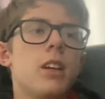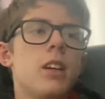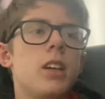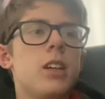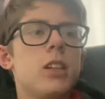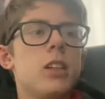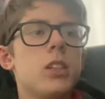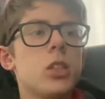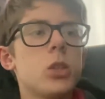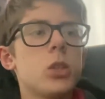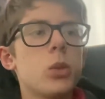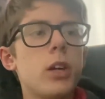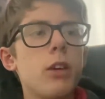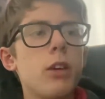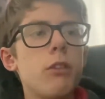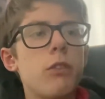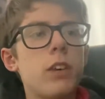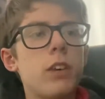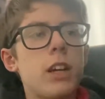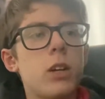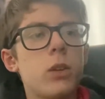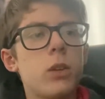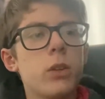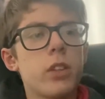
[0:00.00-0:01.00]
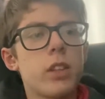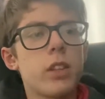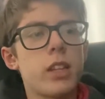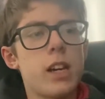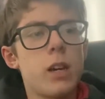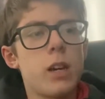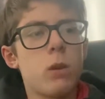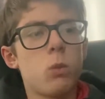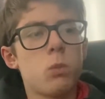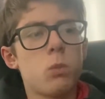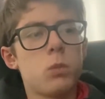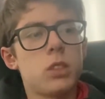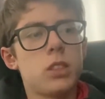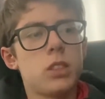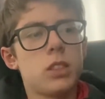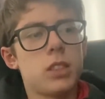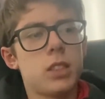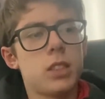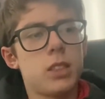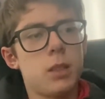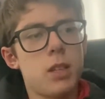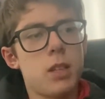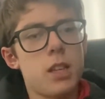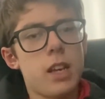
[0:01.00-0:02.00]
So I found that
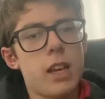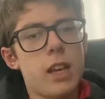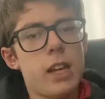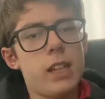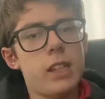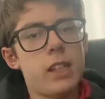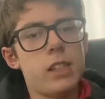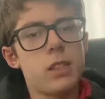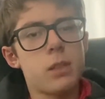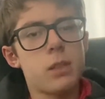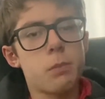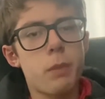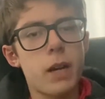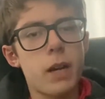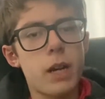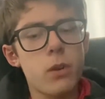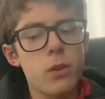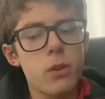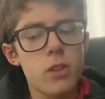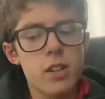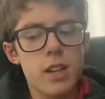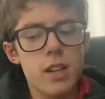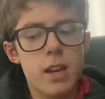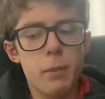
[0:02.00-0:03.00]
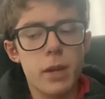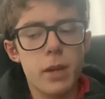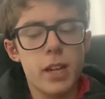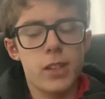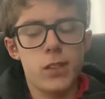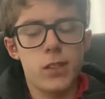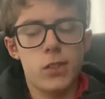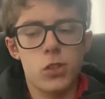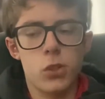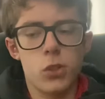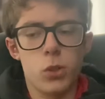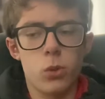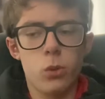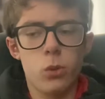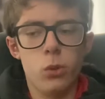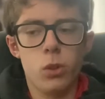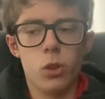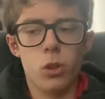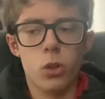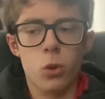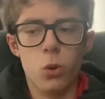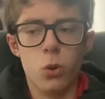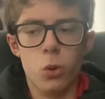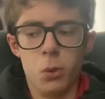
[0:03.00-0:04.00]
a Barrett M82,
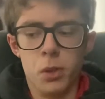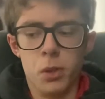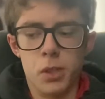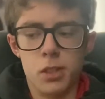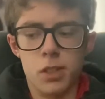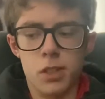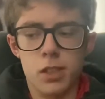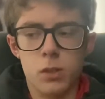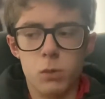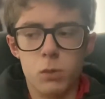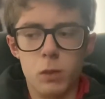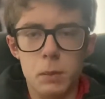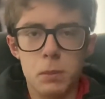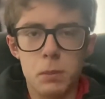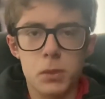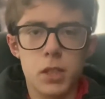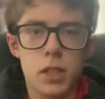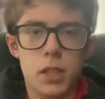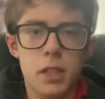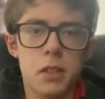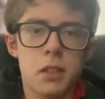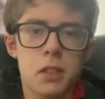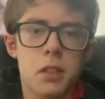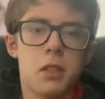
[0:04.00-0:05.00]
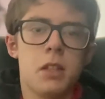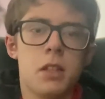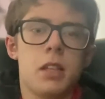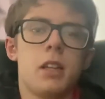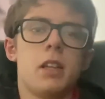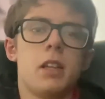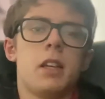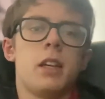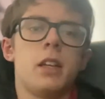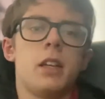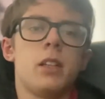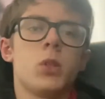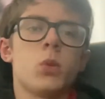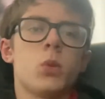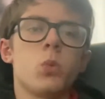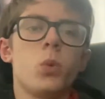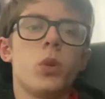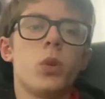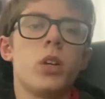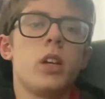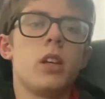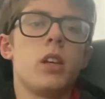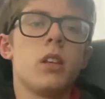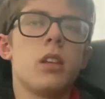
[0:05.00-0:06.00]
according to this website, hits
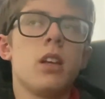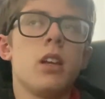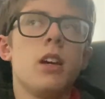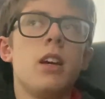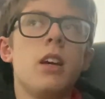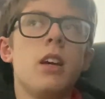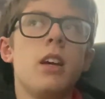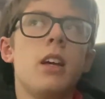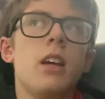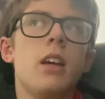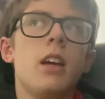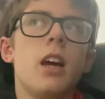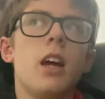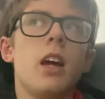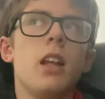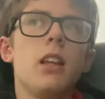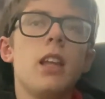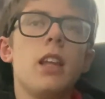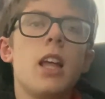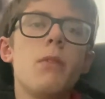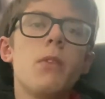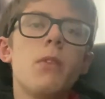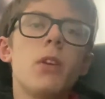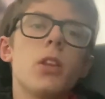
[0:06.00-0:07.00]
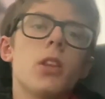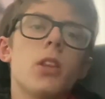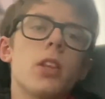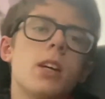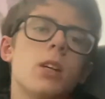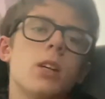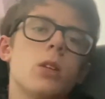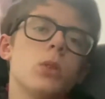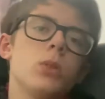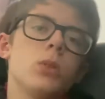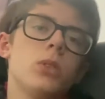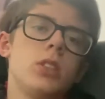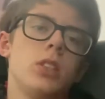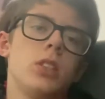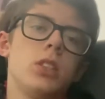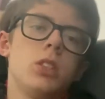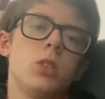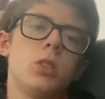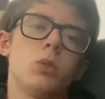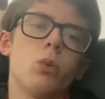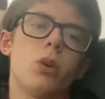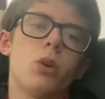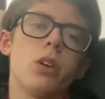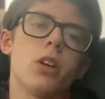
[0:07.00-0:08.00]
with
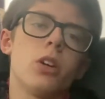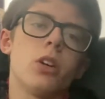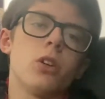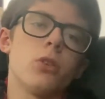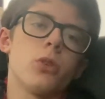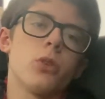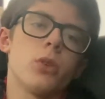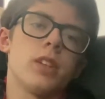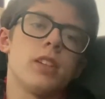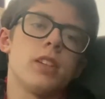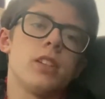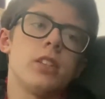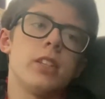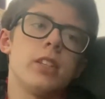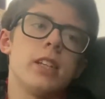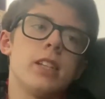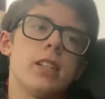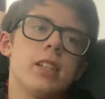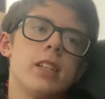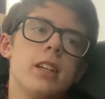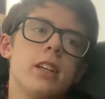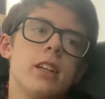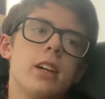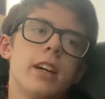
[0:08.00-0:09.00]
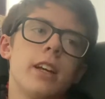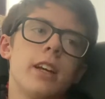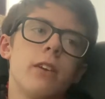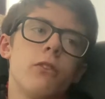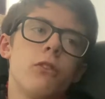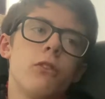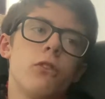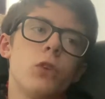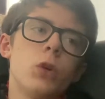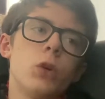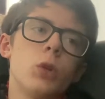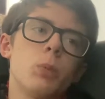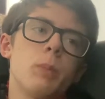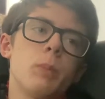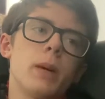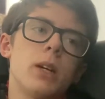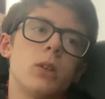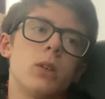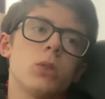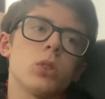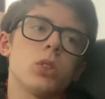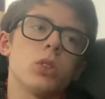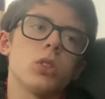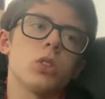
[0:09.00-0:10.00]
11,169
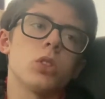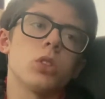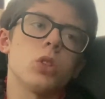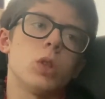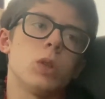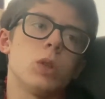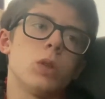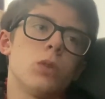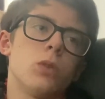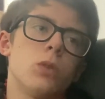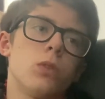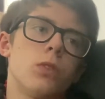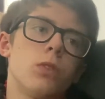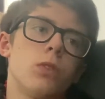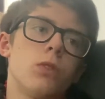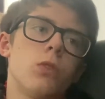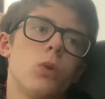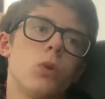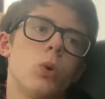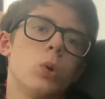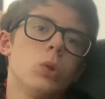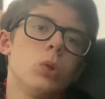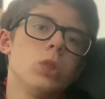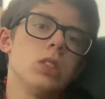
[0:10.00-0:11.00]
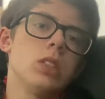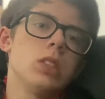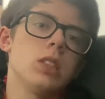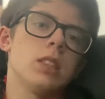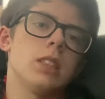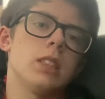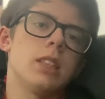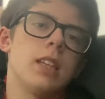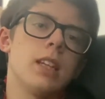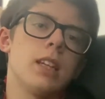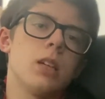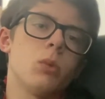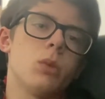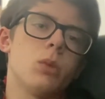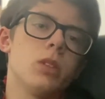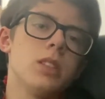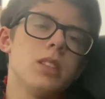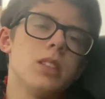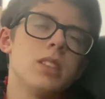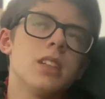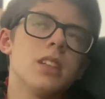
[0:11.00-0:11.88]
foot-pounds of force, I think it was.